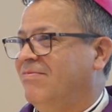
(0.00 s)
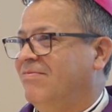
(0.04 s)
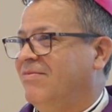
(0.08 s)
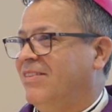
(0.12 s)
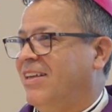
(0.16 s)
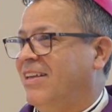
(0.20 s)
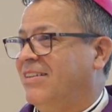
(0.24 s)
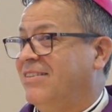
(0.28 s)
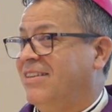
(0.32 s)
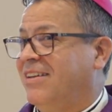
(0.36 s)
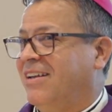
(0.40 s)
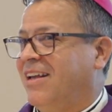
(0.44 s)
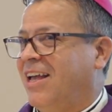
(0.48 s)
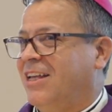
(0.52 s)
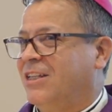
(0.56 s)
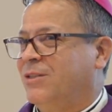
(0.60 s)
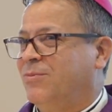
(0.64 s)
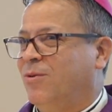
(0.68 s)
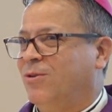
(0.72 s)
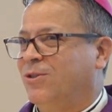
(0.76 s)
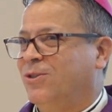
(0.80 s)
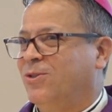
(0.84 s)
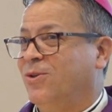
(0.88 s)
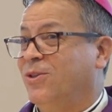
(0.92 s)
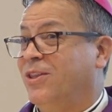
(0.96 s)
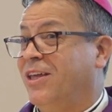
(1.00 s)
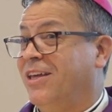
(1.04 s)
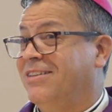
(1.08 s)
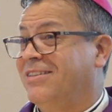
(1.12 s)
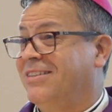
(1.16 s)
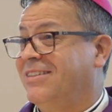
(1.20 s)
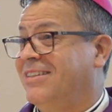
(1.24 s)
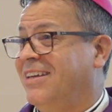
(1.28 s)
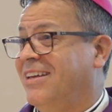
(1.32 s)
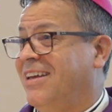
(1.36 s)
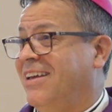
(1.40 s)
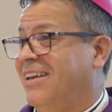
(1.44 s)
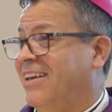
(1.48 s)
That's the gospel. So
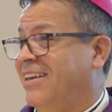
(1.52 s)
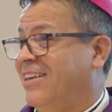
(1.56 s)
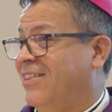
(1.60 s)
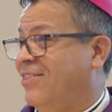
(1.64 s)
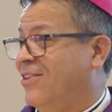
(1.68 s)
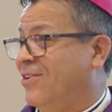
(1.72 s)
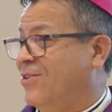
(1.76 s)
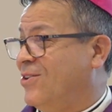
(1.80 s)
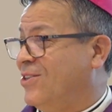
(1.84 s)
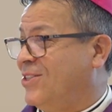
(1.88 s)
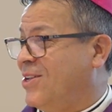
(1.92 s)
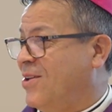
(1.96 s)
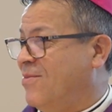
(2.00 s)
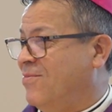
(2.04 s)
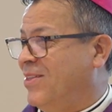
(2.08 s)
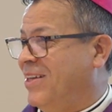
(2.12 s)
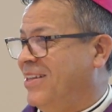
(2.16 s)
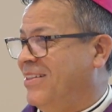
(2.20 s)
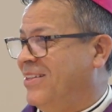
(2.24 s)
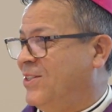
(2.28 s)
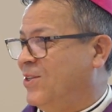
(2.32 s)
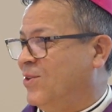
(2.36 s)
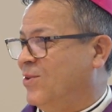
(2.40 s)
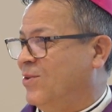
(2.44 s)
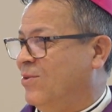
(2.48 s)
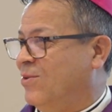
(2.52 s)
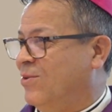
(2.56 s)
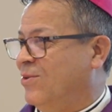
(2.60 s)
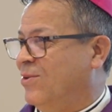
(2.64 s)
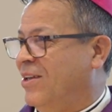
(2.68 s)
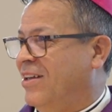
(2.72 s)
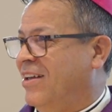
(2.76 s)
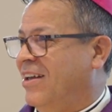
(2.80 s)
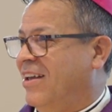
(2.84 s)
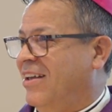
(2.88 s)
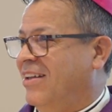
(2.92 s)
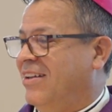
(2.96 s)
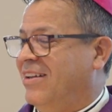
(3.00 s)
there is something to
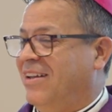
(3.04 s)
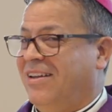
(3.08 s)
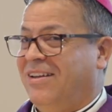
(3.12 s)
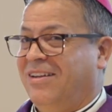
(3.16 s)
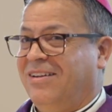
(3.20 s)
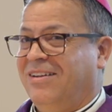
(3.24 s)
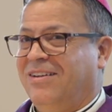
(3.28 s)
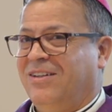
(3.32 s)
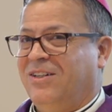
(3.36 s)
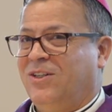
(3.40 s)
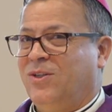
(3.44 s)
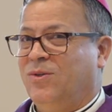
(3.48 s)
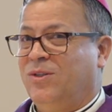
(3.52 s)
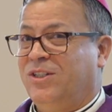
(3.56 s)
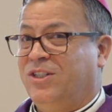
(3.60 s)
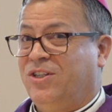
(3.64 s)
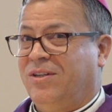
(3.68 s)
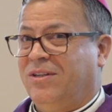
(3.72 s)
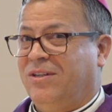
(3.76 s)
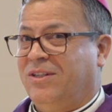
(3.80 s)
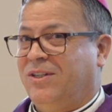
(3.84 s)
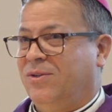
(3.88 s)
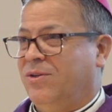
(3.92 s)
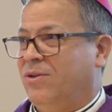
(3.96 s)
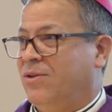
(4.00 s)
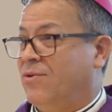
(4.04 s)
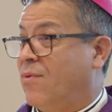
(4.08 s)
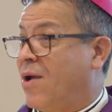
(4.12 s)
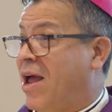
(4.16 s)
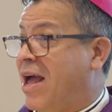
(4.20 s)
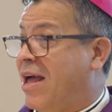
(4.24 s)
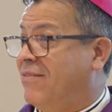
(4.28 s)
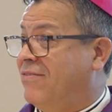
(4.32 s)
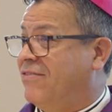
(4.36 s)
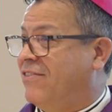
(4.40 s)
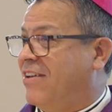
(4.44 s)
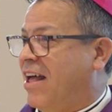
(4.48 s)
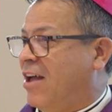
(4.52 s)

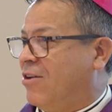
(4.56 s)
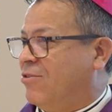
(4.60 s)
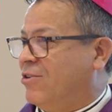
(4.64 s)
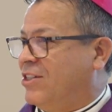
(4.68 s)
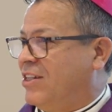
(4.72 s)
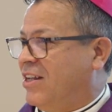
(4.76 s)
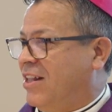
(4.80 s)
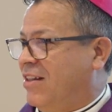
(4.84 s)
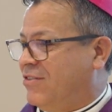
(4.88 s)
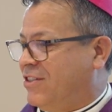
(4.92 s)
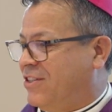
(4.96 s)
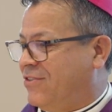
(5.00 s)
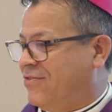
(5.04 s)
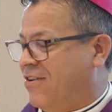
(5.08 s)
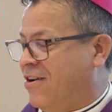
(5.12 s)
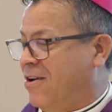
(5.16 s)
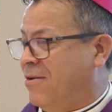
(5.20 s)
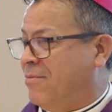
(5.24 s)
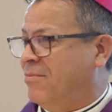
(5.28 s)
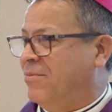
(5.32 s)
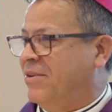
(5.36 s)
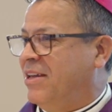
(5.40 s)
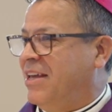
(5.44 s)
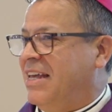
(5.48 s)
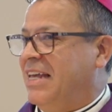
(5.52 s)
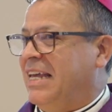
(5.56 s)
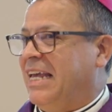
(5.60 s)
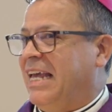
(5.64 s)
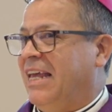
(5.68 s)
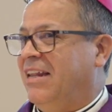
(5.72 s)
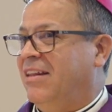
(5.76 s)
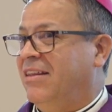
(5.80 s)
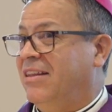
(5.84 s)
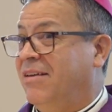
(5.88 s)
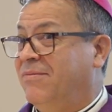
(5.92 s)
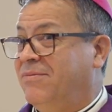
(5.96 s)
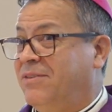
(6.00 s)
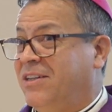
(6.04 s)
grab ourselves from
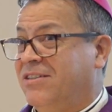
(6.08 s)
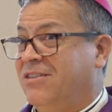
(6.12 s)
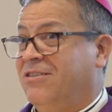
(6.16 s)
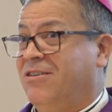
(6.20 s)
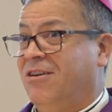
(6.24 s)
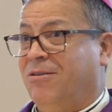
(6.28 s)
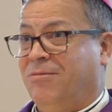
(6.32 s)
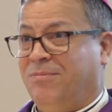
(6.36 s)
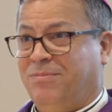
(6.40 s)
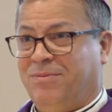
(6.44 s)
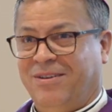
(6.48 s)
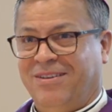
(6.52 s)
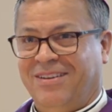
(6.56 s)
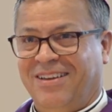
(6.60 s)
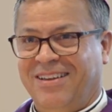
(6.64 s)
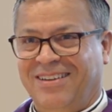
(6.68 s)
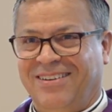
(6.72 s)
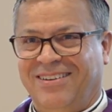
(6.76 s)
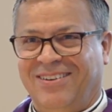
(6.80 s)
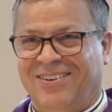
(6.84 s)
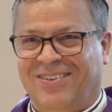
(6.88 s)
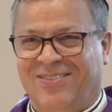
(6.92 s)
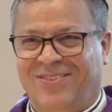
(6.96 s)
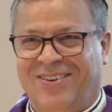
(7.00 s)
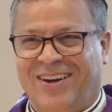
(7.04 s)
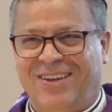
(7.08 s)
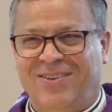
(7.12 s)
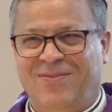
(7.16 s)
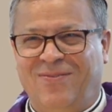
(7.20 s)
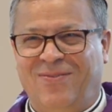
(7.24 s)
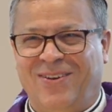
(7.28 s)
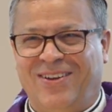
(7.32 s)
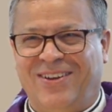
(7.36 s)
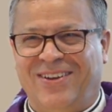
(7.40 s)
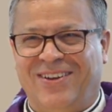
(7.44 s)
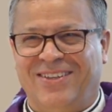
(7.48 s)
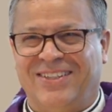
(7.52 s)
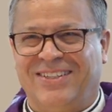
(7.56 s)
and lift us up, right?
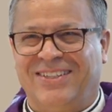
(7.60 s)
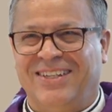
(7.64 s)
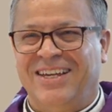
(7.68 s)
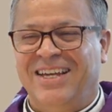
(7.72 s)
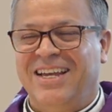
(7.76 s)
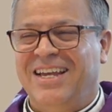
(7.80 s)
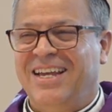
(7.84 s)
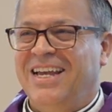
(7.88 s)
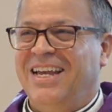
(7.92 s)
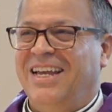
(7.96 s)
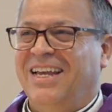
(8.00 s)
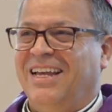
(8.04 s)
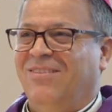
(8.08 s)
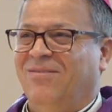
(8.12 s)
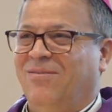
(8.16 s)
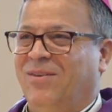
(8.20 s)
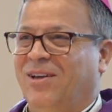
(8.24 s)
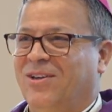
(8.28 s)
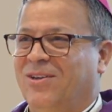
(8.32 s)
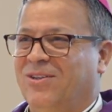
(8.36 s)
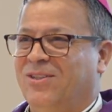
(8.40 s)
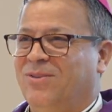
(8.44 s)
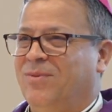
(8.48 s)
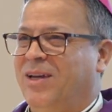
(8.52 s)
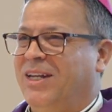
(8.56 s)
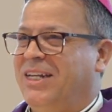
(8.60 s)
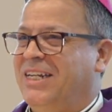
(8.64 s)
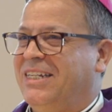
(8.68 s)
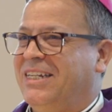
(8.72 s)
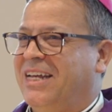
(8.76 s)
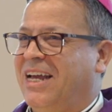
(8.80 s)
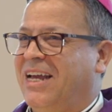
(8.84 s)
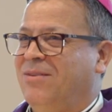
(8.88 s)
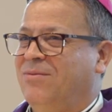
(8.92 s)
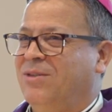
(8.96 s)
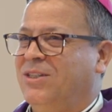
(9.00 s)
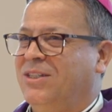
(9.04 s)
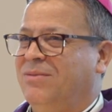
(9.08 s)
Because many
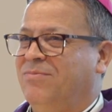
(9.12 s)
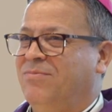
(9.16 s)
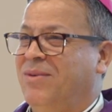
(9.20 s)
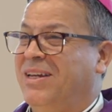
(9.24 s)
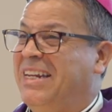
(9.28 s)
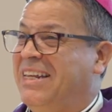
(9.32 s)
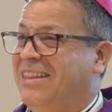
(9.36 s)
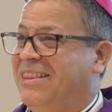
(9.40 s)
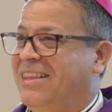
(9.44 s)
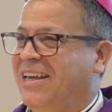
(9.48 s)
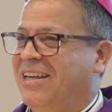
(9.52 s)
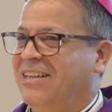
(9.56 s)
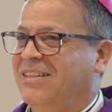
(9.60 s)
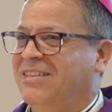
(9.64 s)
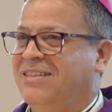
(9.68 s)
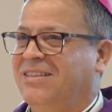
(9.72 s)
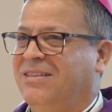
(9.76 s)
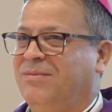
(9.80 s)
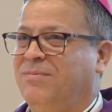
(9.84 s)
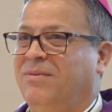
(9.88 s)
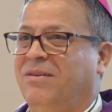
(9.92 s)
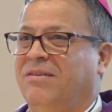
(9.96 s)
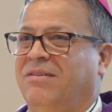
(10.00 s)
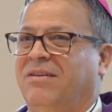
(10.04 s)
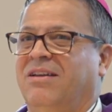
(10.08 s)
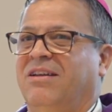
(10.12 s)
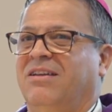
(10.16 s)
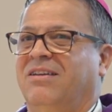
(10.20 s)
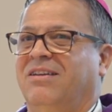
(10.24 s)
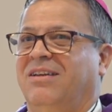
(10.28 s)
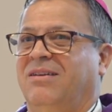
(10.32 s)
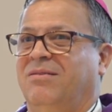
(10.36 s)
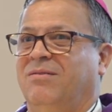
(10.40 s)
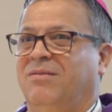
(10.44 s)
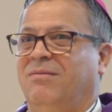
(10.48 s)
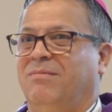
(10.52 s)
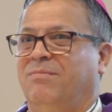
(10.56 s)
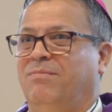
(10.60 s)
times, many things
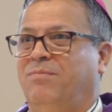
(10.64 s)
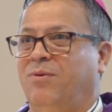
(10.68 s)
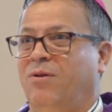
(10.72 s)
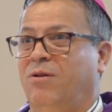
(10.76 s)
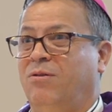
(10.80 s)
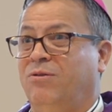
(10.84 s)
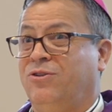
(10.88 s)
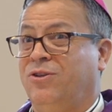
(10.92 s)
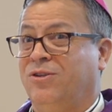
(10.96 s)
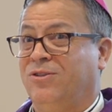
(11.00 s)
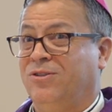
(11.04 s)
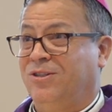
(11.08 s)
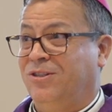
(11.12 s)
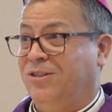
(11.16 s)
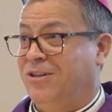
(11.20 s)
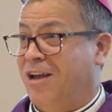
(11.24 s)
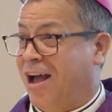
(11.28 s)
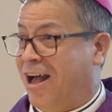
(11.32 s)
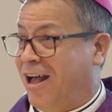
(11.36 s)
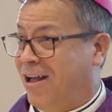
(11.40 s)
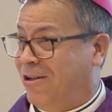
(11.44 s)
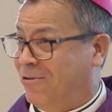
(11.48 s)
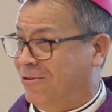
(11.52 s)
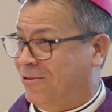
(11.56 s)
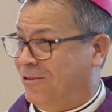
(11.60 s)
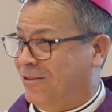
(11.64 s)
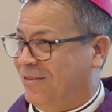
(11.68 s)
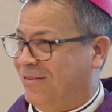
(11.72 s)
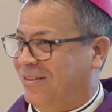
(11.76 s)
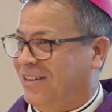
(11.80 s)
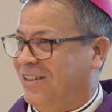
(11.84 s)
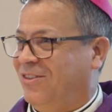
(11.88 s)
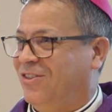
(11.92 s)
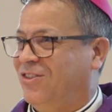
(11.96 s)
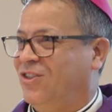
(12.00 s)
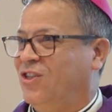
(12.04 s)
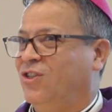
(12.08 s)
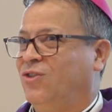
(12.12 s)
pulls us down.
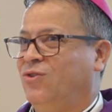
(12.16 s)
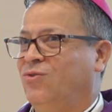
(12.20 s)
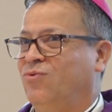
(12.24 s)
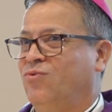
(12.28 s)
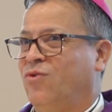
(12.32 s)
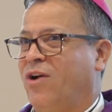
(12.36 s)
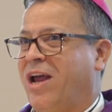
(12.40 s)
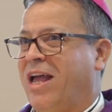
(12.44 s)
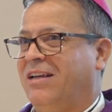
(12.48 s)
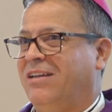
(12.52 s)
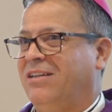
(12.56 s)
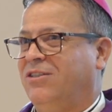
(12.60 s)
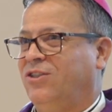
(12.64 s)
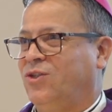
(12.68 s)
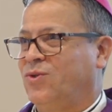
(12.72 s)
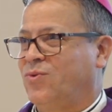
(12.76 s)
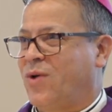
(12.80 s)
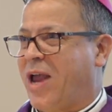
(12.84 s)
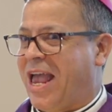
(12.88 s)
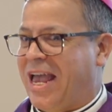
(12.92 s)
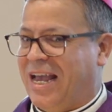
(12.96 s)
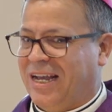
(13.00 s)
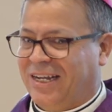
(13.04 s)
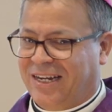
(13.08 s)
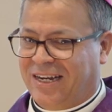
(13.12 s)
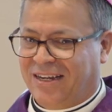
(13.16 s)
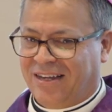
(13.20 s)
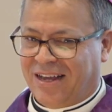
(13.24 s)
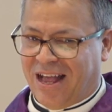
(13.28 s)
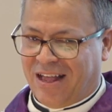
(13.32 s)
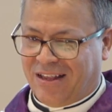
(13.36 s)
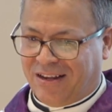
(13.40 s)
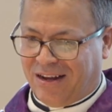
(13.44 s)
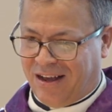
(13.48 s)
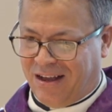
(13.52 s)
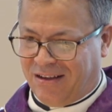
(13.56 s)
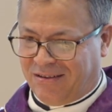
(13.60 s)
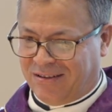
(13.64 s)
It just drag
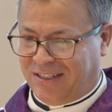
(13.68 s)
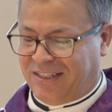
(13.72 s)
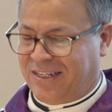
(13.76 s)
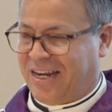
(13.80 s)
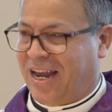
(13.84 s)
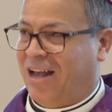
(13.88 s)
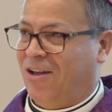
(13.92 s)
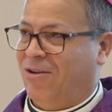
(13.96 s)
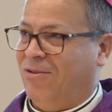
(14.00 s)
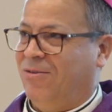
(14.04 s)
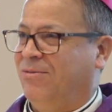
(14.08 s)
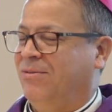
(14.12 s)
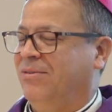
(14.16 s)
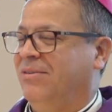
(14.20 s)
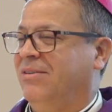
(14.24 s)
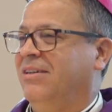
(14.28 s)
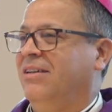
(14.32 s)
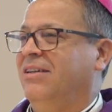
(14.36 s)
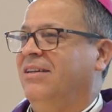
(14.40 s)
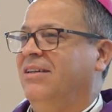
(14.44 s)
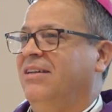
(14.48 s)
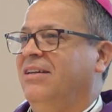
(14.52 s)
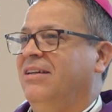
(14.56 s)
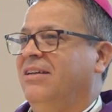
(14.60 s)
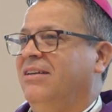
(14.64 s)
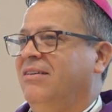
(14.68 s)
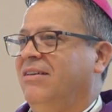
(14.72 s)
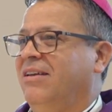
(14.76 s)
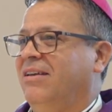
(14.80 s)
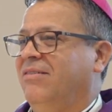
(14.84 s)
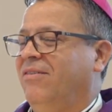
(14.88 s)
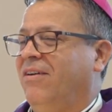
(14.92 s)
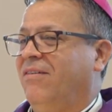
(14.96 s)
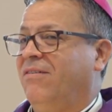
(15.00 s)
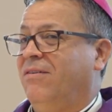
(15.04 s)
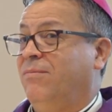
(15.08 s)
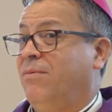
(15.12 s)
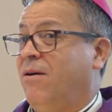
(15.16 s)
us down
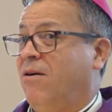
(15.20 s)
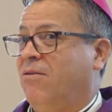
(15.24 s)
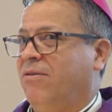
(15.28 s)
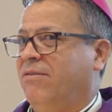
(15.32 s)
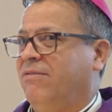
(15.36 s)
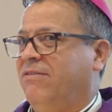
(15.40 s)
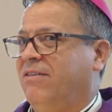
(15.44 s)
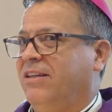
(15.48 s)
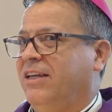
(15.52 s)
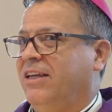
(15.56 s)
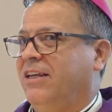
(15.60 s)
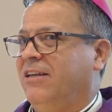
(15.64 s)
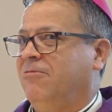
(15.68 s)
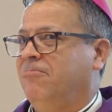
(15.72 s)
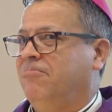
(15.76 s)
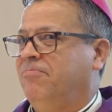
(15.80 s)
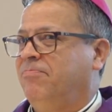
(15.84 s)
very powerfully.